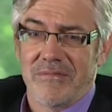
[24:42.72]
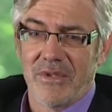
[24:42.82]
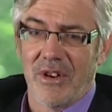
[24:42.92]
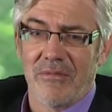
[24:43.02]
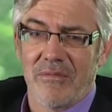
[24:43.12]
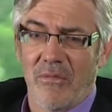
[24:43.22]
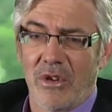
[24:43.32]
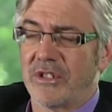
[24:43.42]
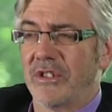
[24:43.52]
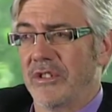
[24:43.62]
you know,
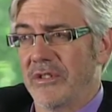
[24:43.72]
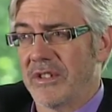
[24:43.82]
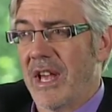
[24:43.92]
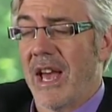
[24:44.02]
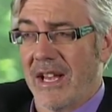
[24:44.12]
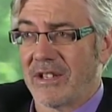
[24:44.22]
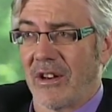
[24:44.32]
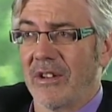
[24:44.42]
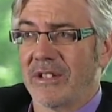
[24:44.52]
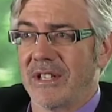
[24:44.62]
watch the news as
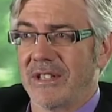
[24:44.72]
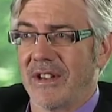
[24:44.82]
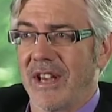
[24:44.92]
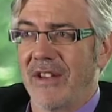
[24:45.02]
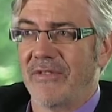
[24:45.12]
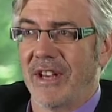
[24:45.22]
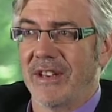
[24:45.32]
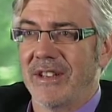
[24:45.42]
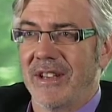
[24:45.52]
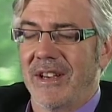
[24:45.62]
closely as I have
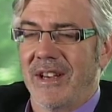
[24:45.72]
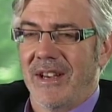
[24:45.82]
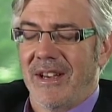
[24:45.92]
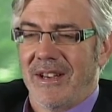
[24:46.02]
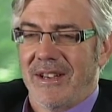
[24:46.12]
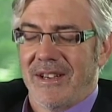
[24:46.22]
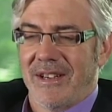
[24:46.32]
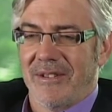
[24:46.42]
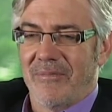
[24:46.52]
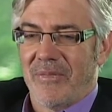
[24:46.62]
done.
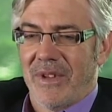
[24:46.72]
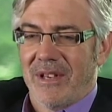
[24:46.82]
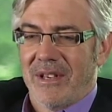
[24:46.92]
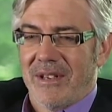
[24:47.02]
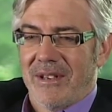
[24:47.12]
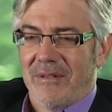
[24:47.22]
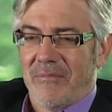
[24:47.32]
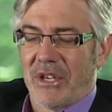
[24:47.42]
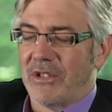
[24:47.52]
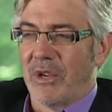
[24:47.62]
Um,
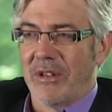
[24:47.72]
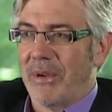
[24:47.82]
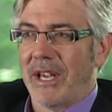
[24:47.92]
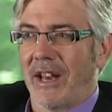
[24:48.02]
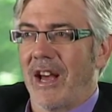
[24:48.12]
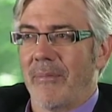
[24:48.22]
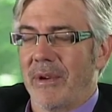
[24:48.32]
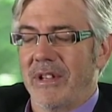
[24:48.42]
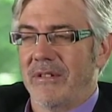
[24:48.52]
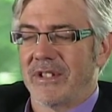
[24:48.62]
because we can pick it up
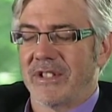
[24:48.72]
and there are